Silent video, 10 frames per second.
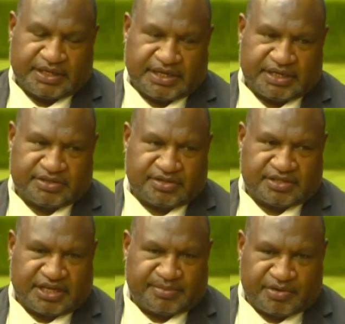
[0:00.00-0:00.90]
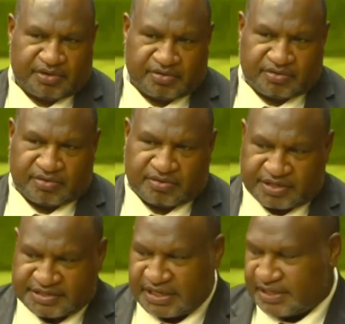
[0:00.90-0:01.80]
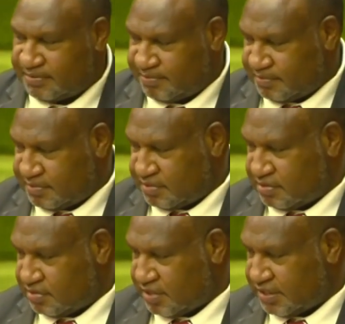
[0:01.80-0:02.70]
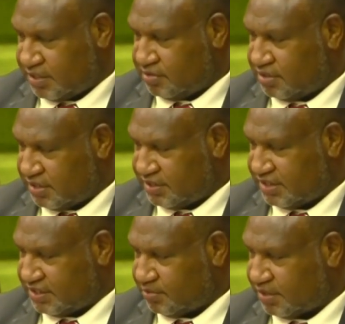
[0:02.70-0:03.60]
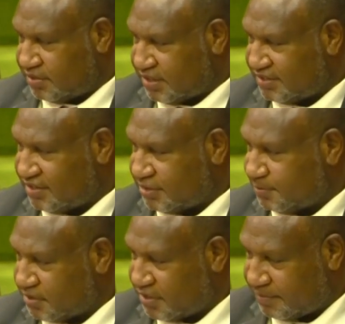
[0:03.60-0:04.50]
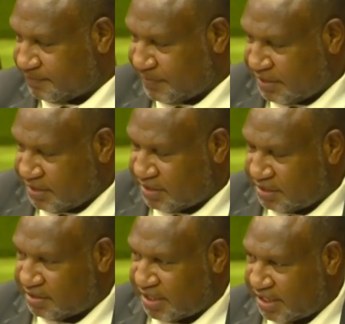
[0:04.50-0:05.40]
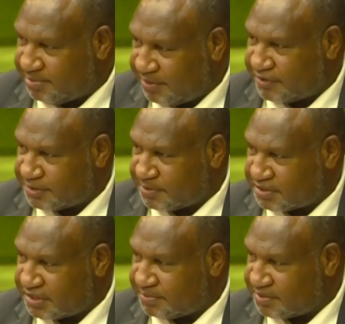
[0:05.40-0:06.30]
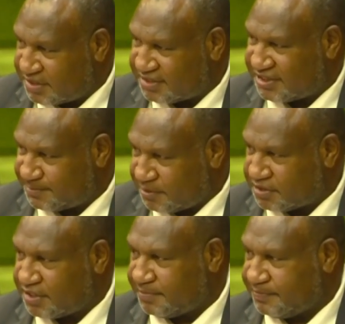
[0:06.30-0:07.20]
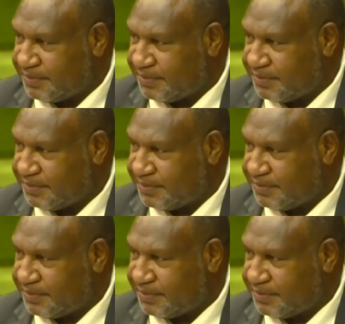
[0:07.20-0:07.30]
And so time well look inside through a due diligence where Treasury is sponsoring. IMF is sponsoring, Treasury is sponsoring.